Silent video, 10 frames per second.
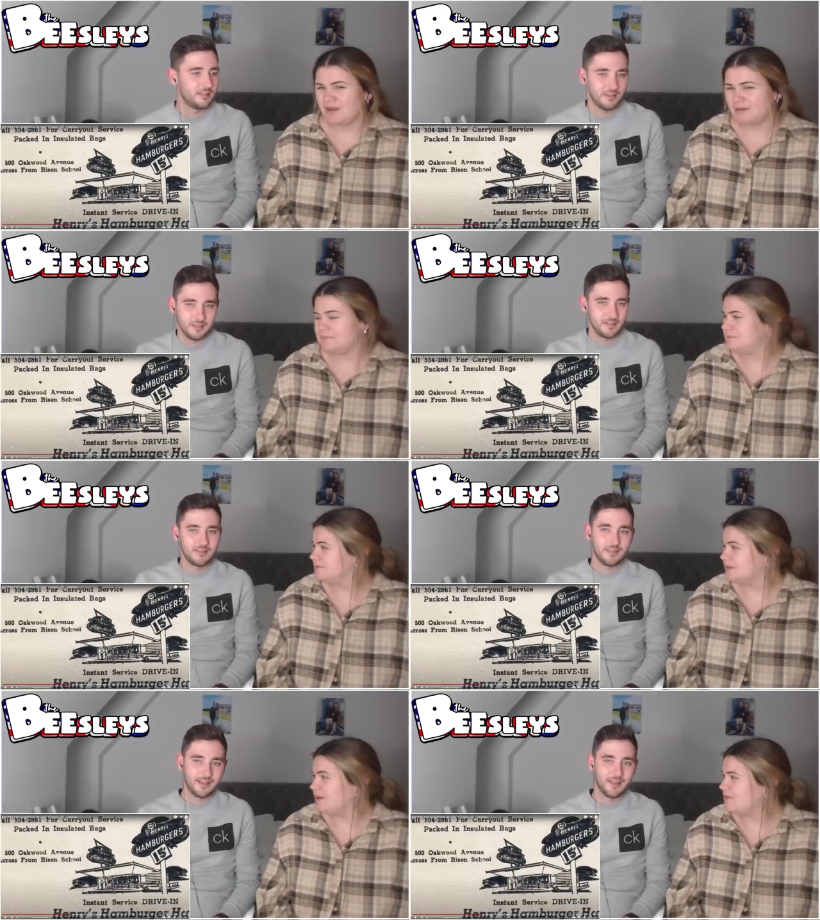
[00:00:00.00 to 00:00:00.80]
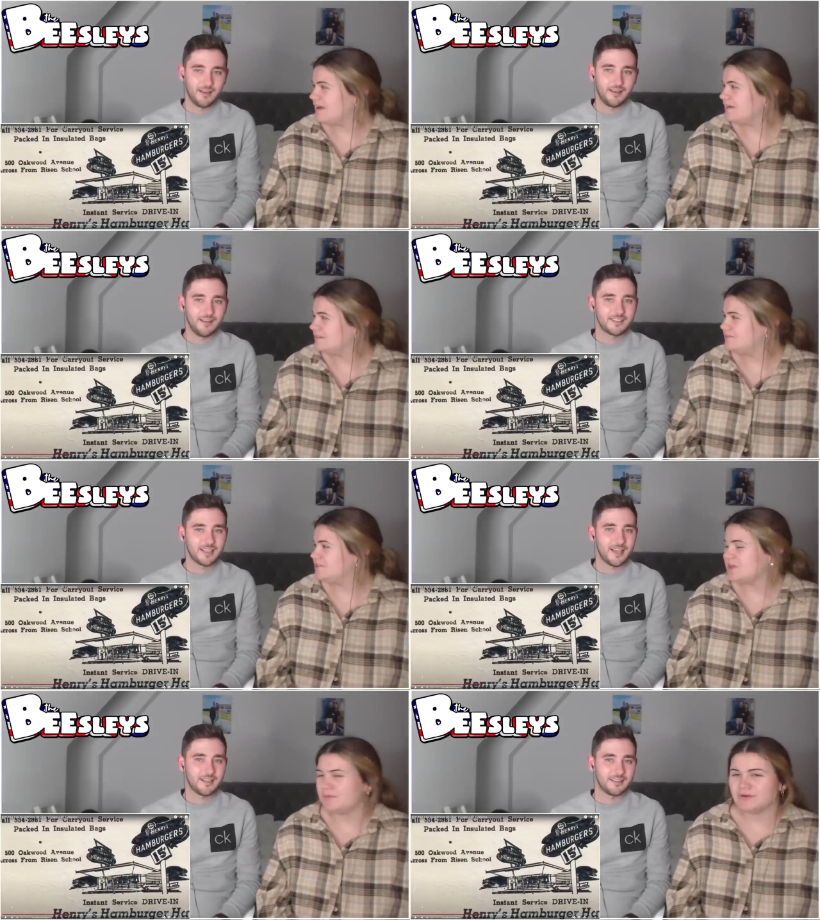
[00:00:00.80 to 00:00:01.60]
Speaker 1: up and go there?
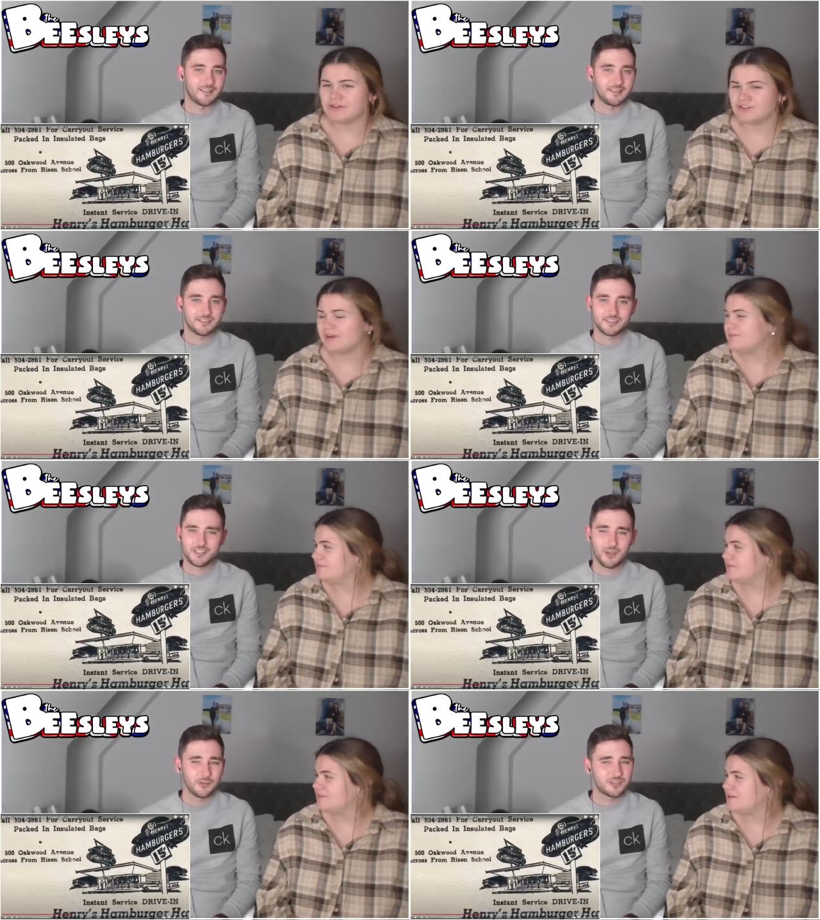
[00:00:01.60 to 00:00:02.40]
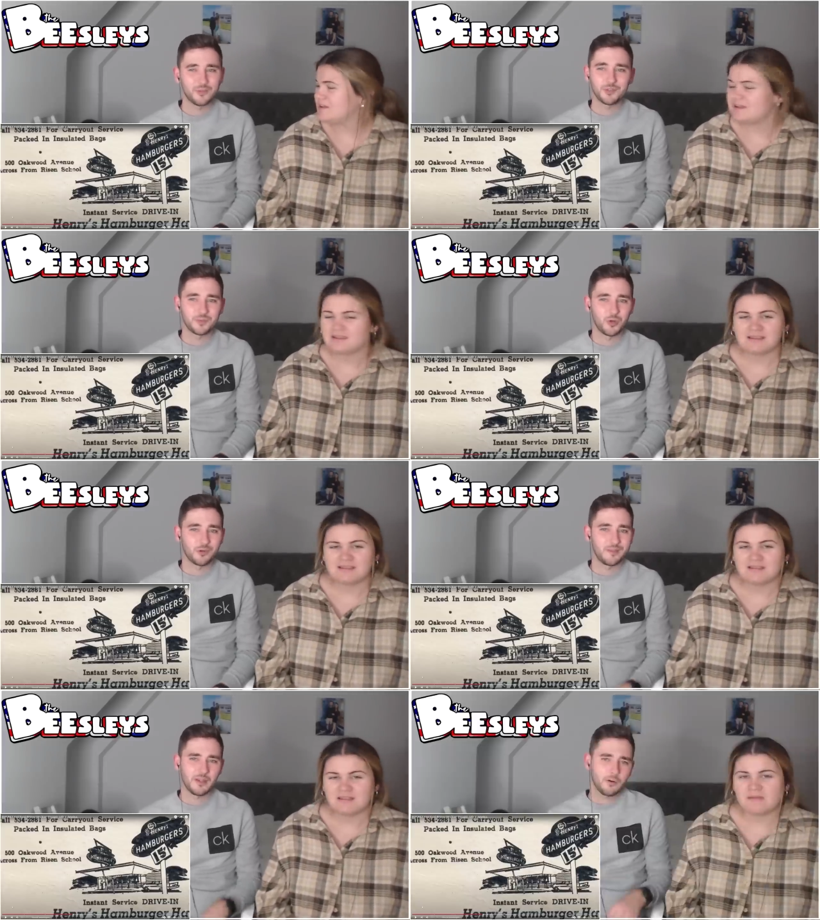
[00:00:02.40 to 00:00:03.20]
Exactly. So so much more
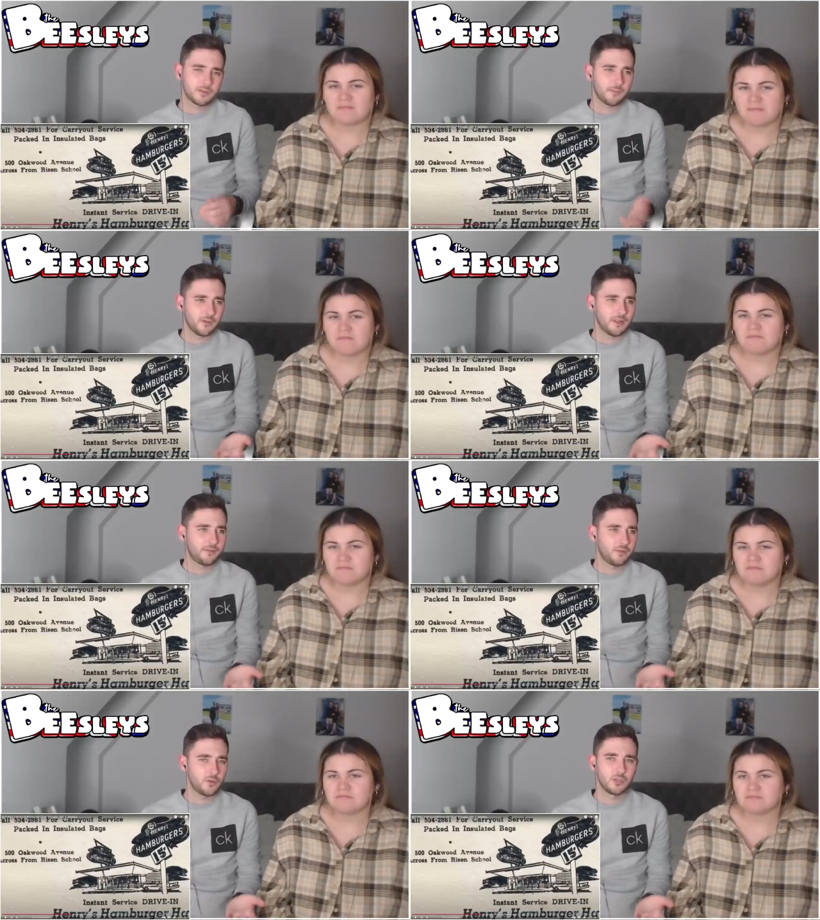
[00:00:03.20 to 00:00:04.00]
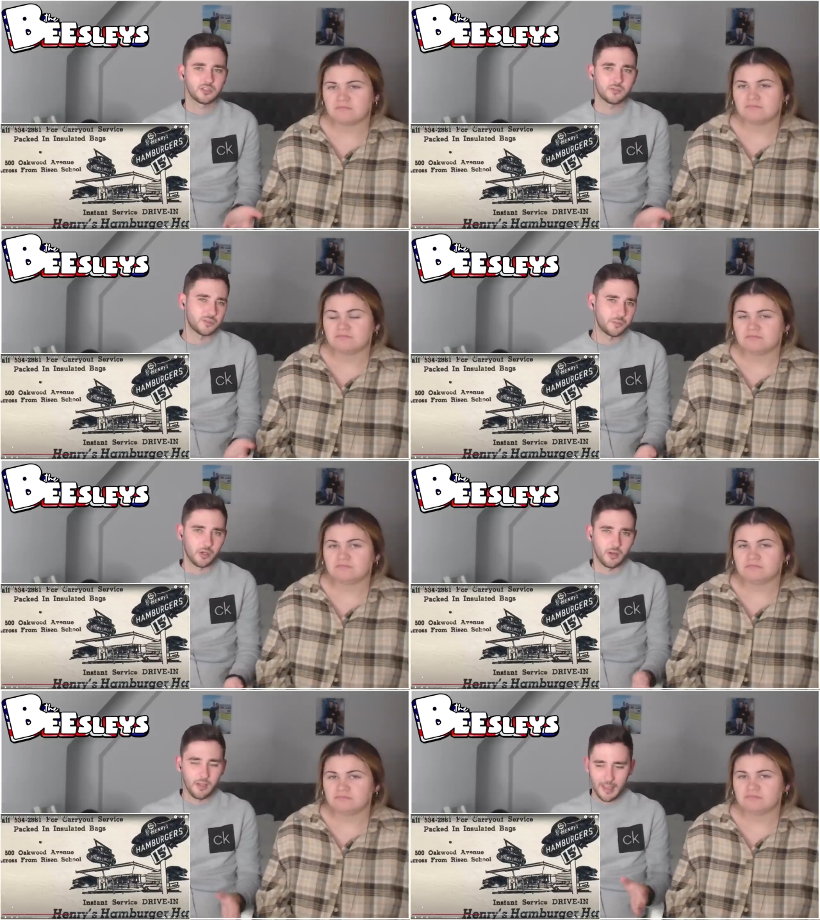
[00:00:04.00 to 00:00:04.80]
convenient. Oh, we'd have a few customers,
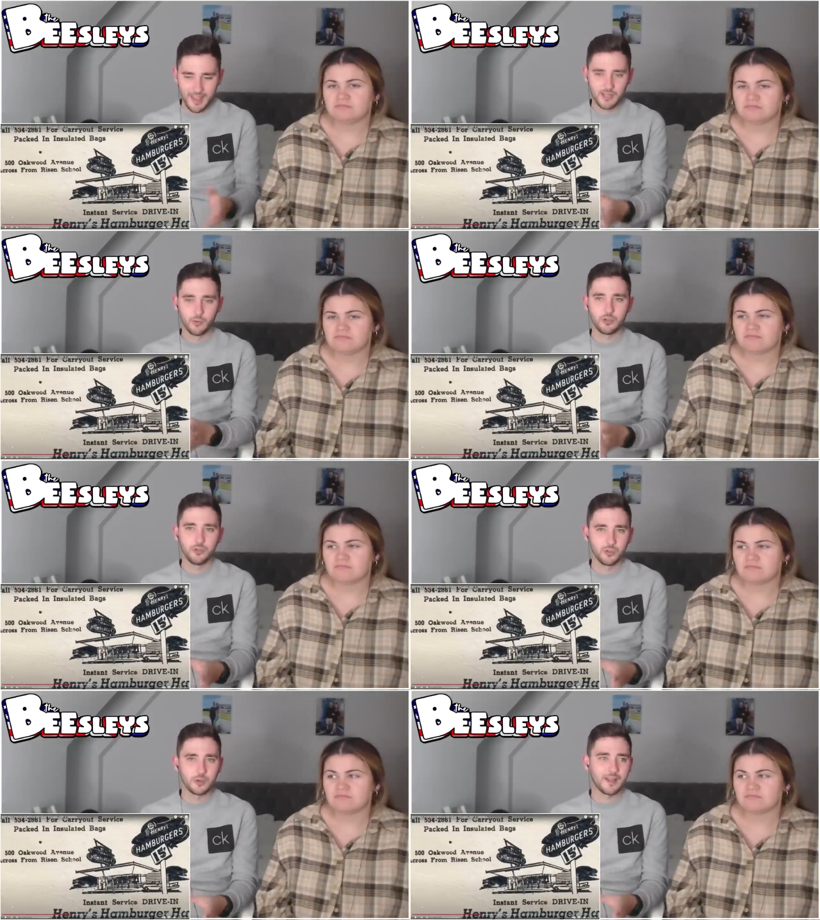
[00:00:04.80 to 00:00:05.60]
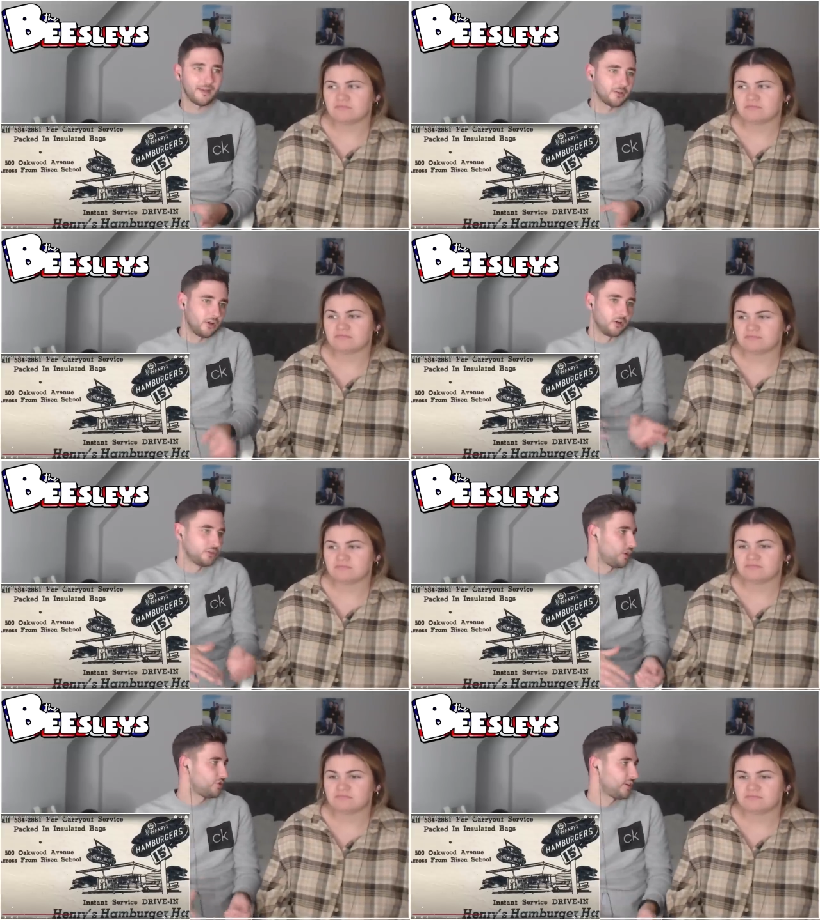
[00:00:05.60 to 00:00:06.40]
but anyone who don't want to get out of a car just
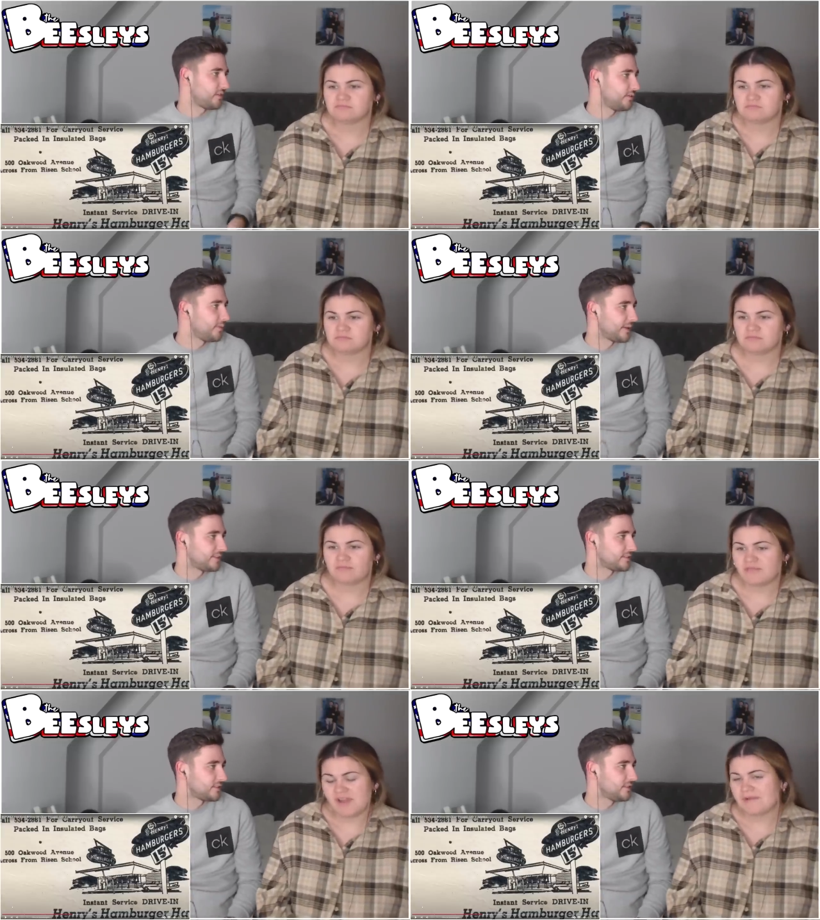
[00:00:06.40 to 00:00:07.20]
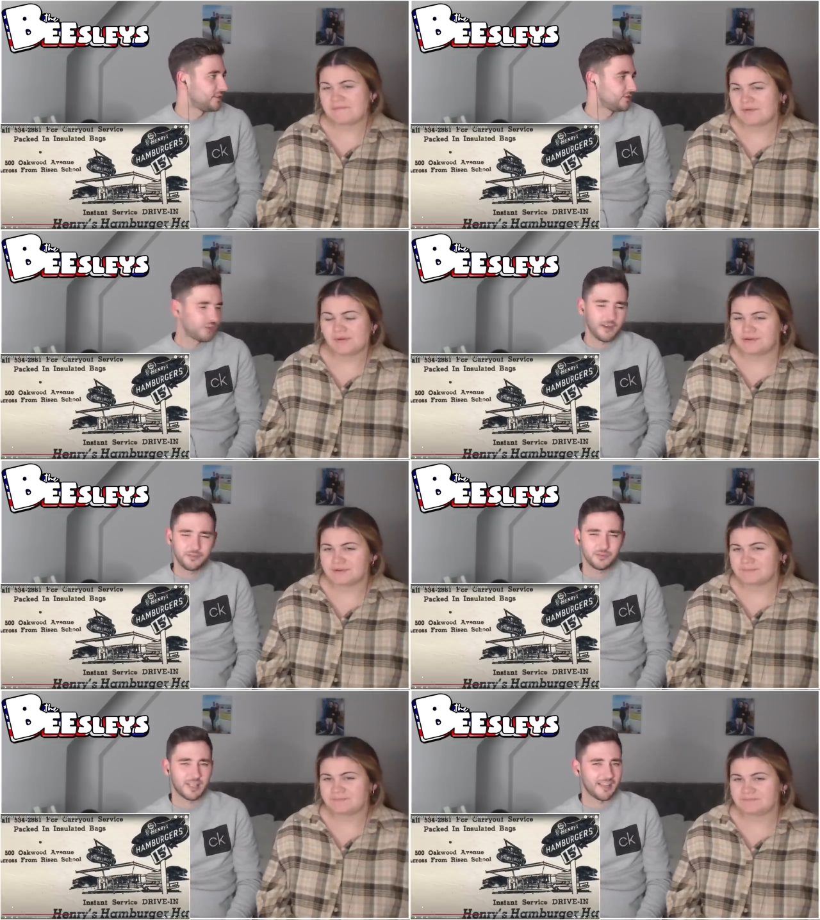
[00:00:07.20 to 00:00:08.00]
go straight to other places. Yeah. Drive
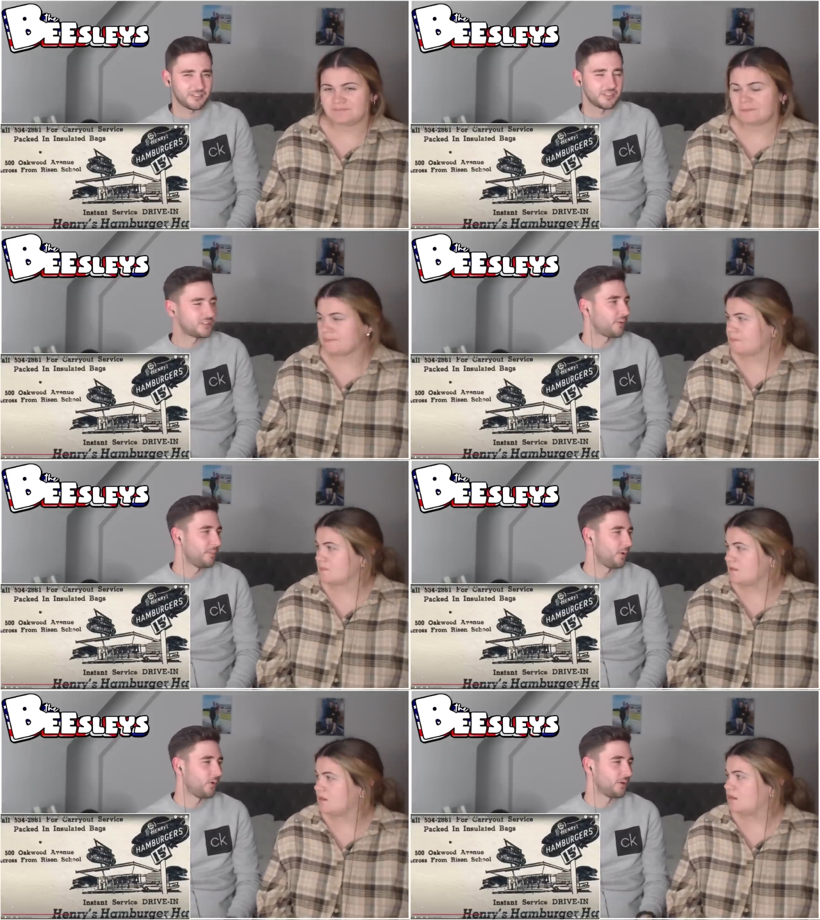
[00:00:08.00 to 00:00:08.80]
throughs is actually so important,